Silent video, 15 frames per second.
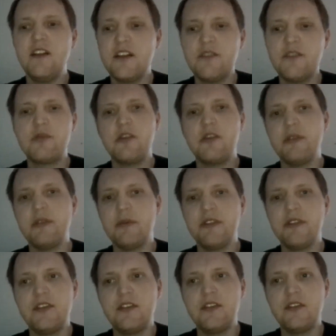of
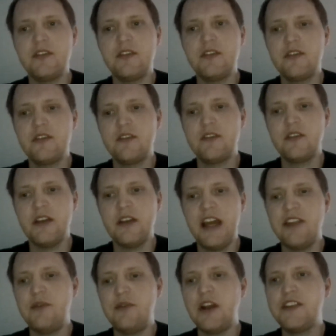problems,
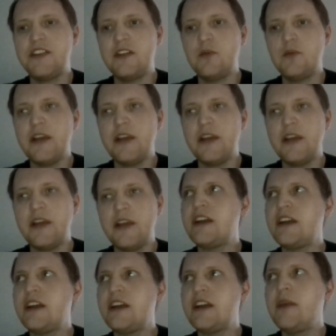and until we don't
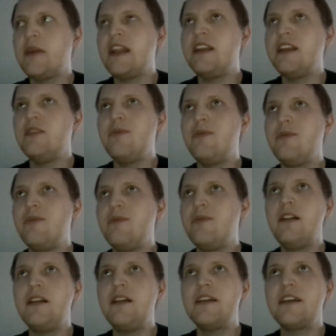have too many
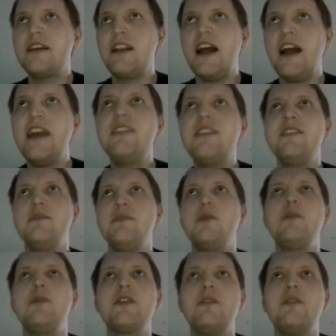mobile clients, mobile